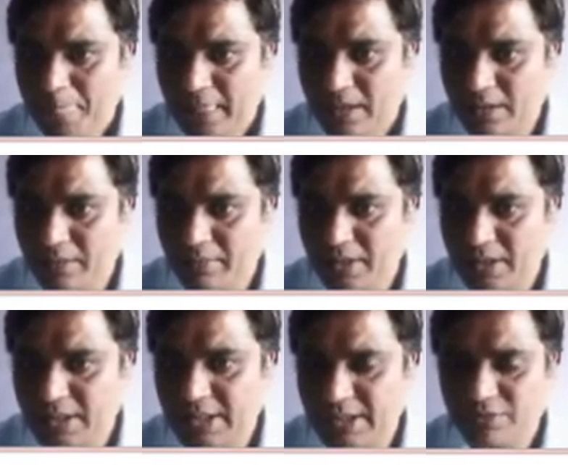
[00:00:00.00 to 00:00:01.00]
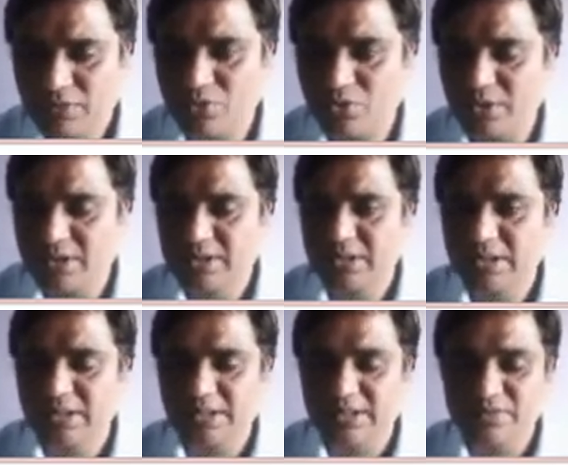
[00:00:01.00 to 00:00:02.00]
remaining network voltage and
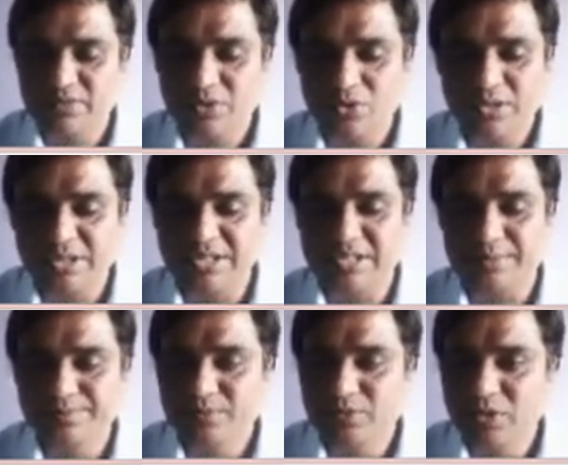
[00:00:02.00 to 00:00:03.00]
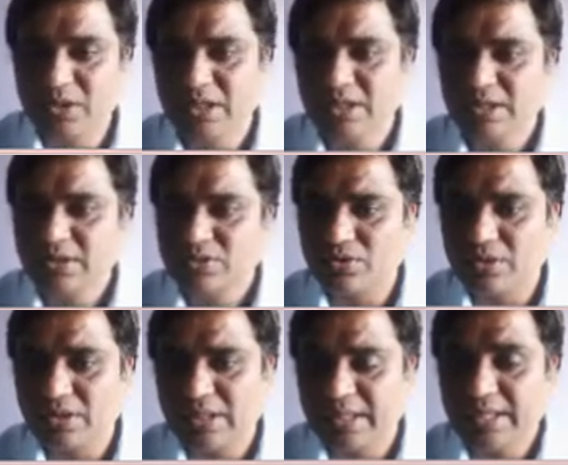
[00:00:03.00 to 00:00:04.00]
currents will not disturb. Okay, so
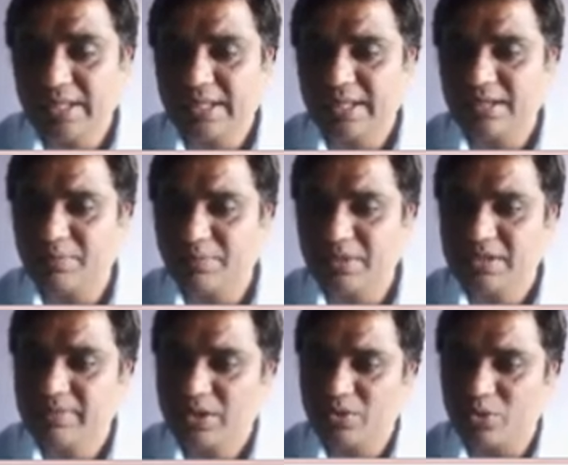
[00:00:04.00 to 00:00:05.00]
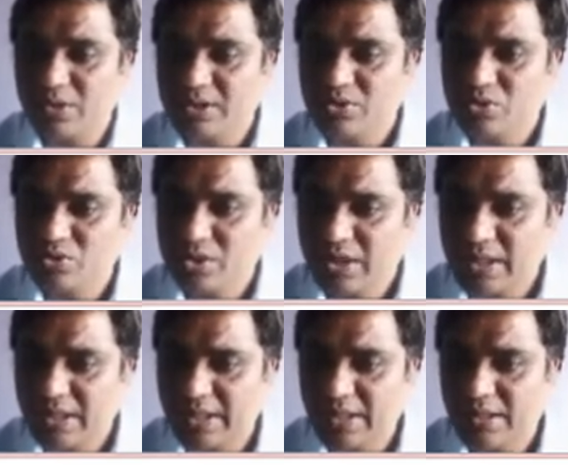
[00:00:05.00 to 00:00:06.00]
that I can replace by voltage source, or I
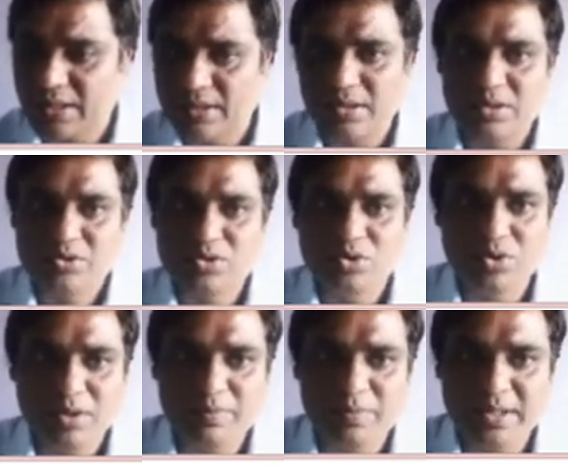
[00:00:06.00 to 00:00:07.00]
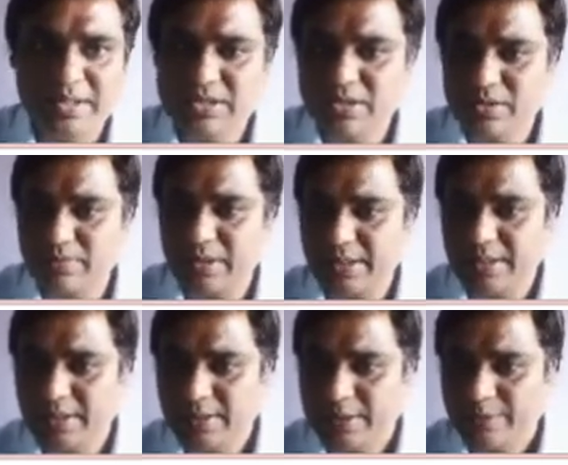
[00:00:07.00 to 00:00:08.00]
can also replaced by
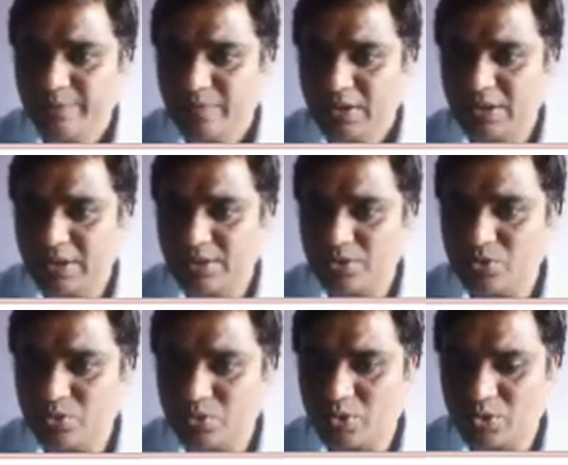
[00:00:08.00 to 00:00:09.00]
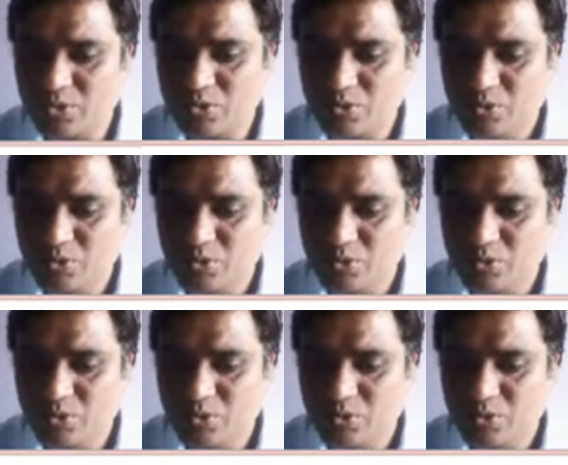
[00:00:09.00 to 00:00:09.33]
current source also.